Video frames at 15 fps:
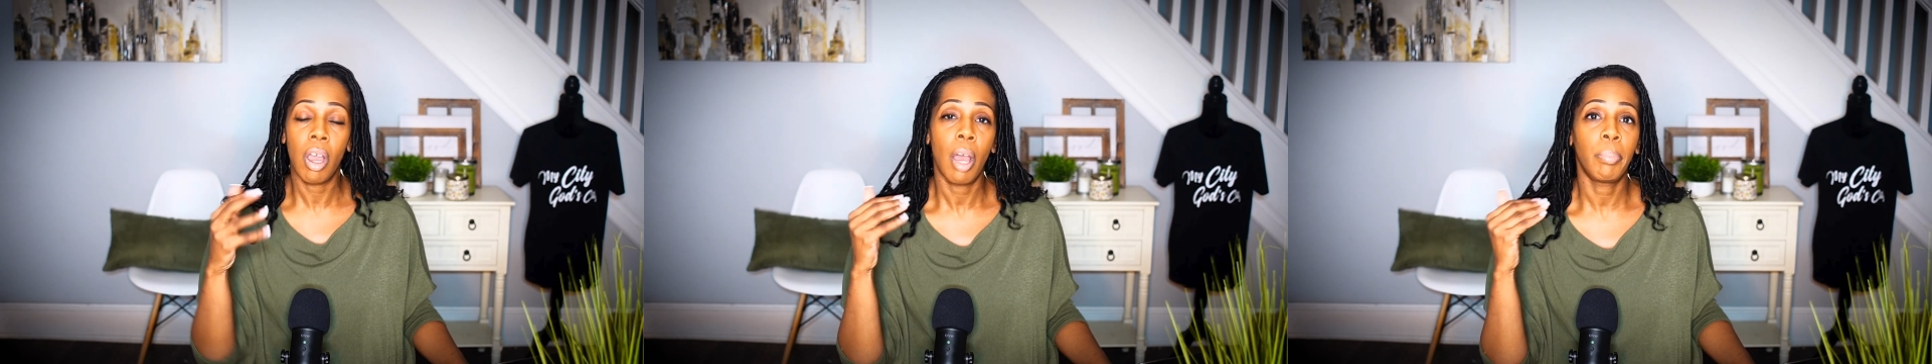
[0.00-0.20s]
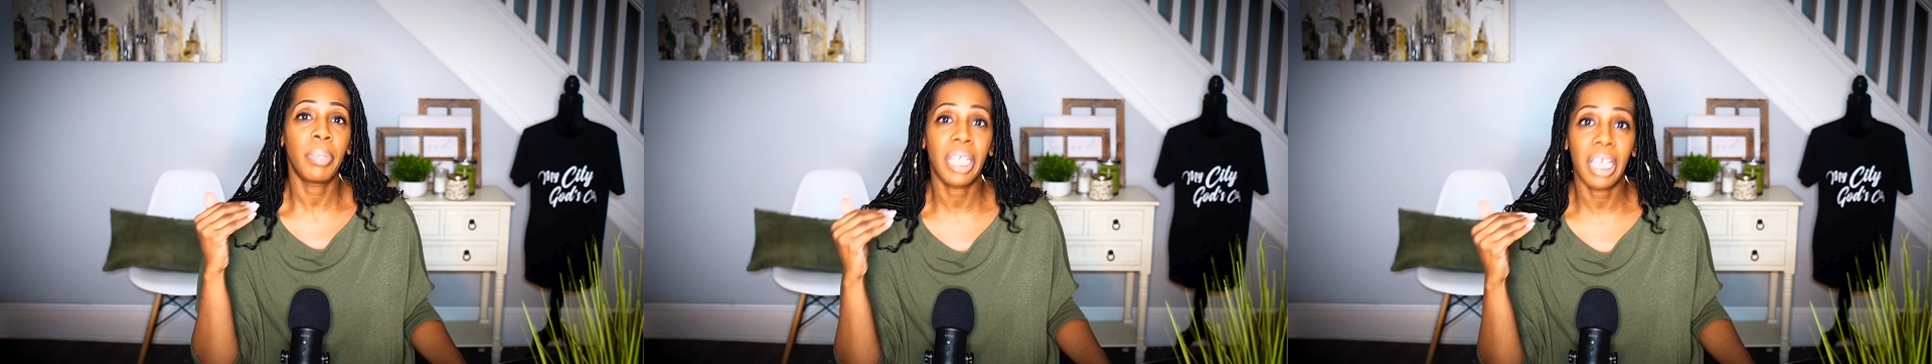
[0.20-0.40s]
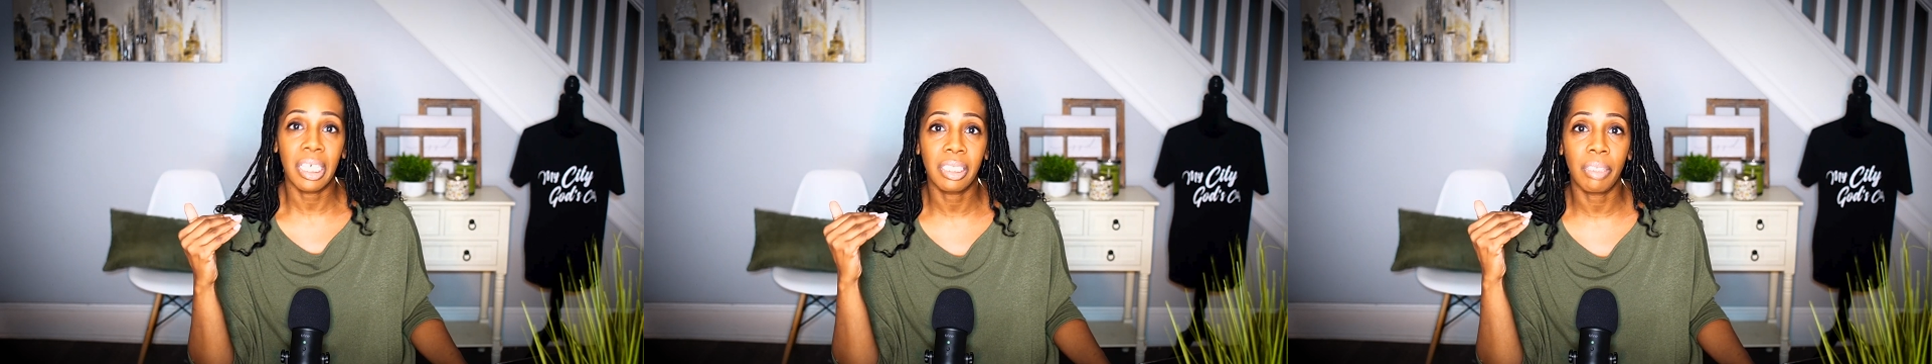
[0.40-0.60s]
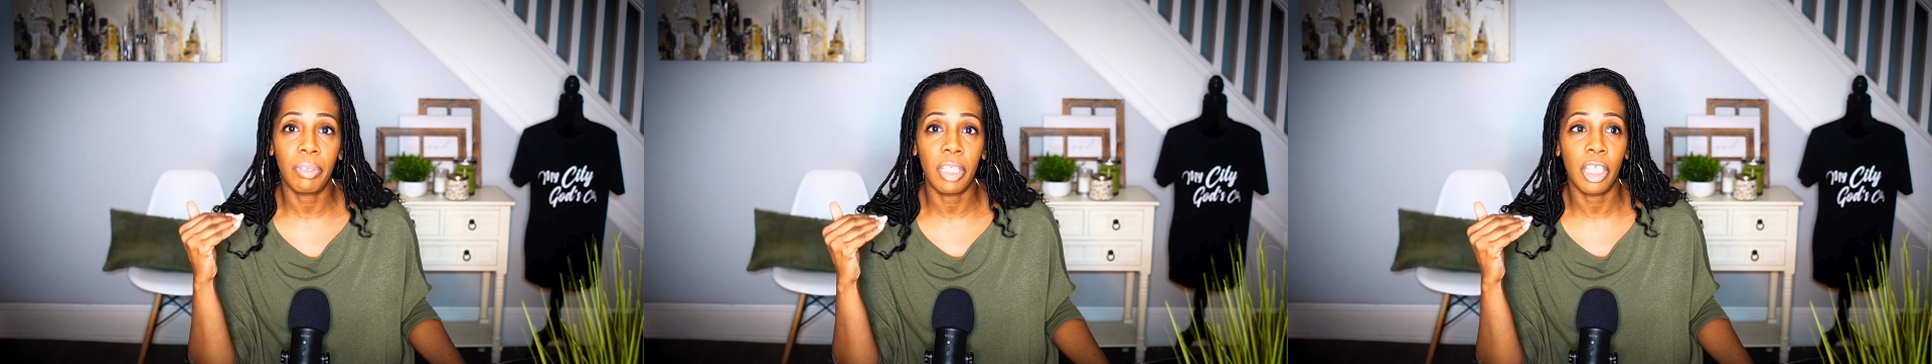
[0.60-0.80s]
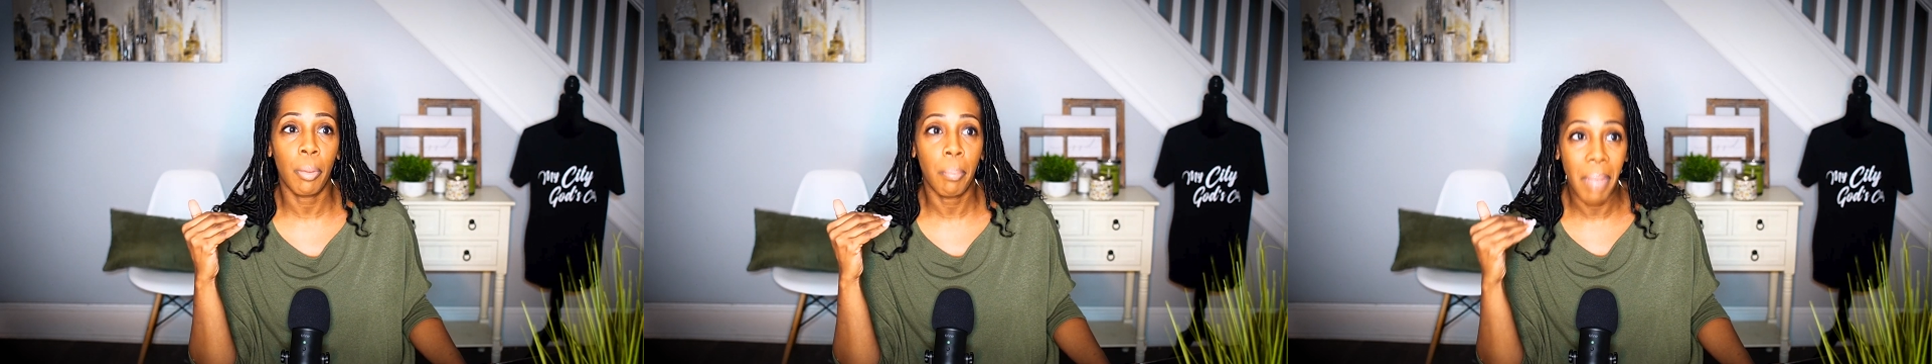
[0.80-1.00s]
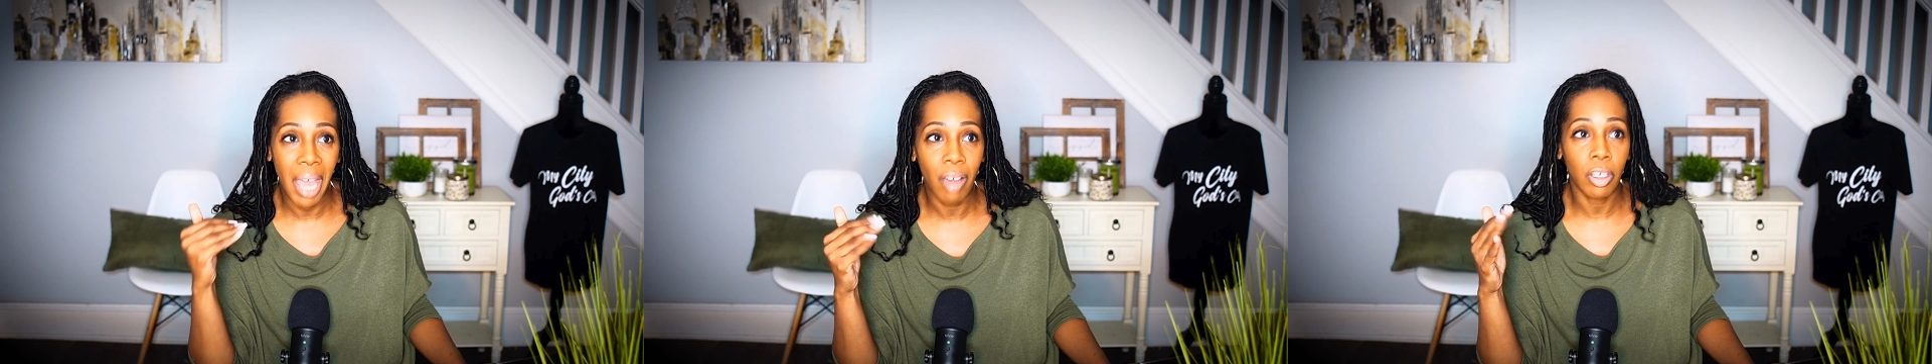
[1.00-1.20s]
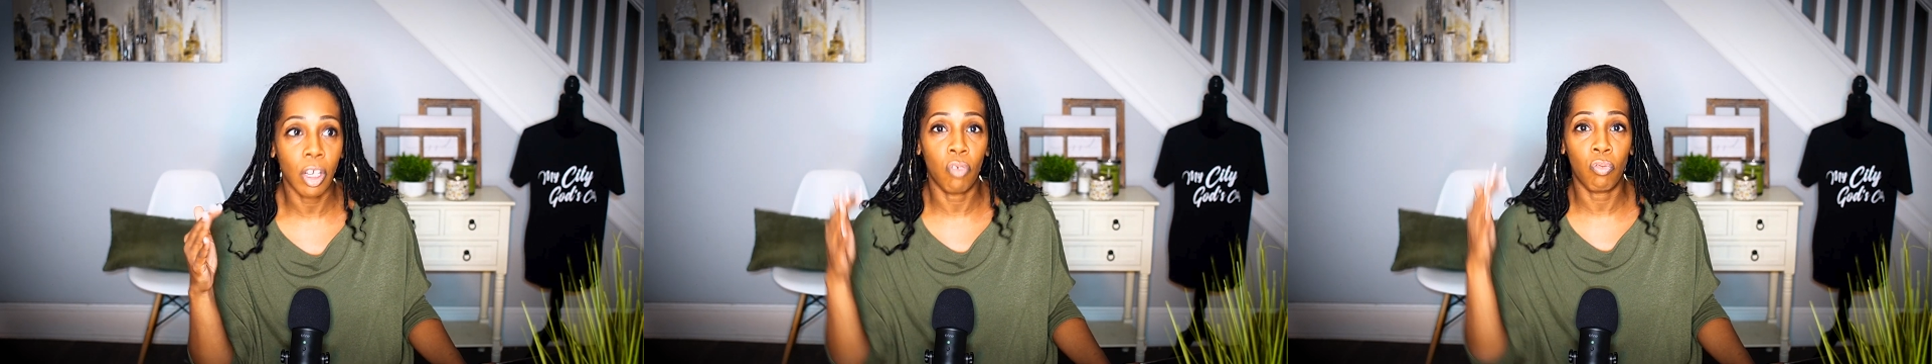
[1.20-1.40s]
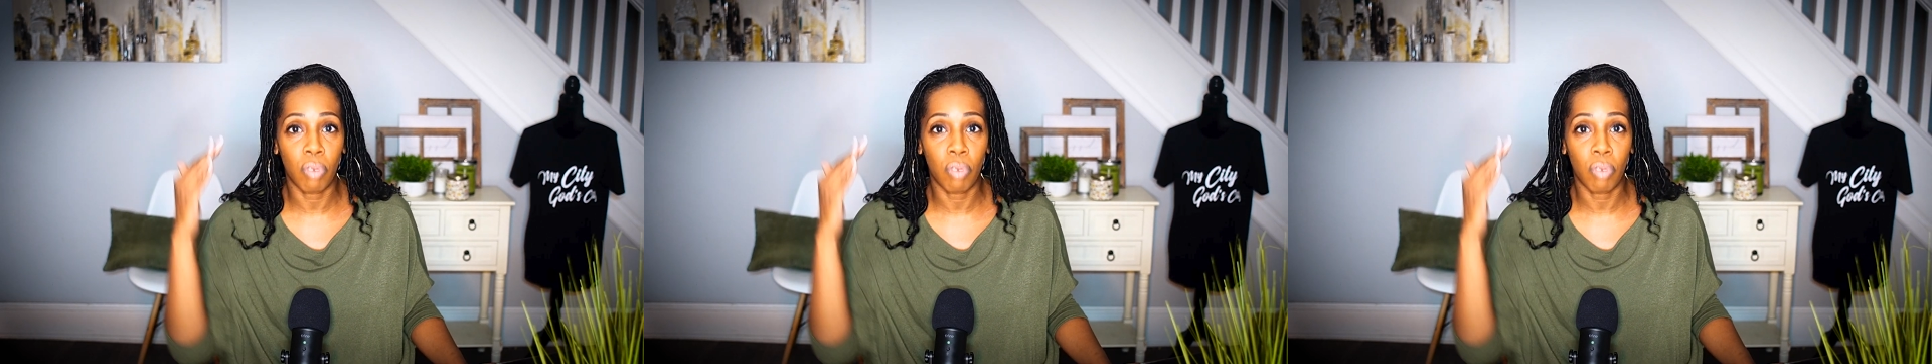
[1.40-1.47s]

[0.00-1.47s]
because of the amount of